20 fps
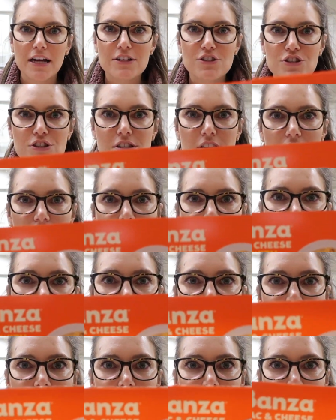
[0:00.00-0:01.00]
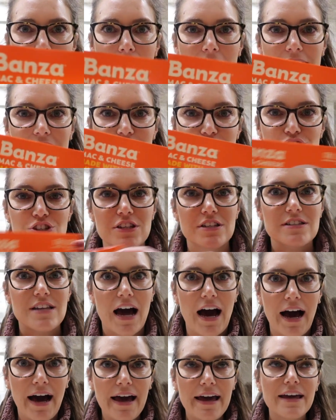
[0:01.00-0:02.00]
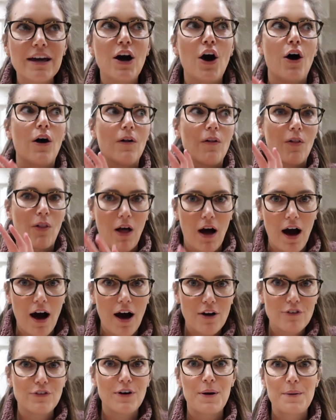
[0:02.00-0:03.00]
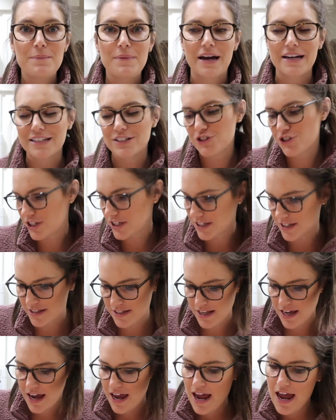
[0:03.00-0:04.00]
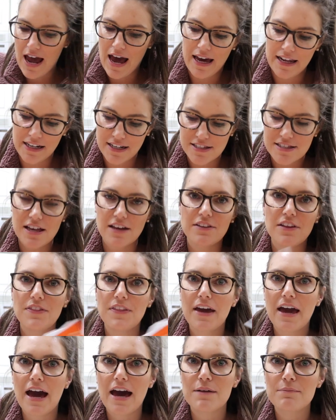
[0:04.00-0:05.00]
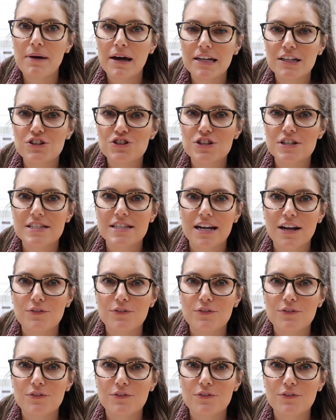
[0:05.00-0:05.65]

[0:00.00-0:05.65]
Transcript: I just saw this, the mac and cheese. I love mac and cheese. And I saw that they had mac and cheese, and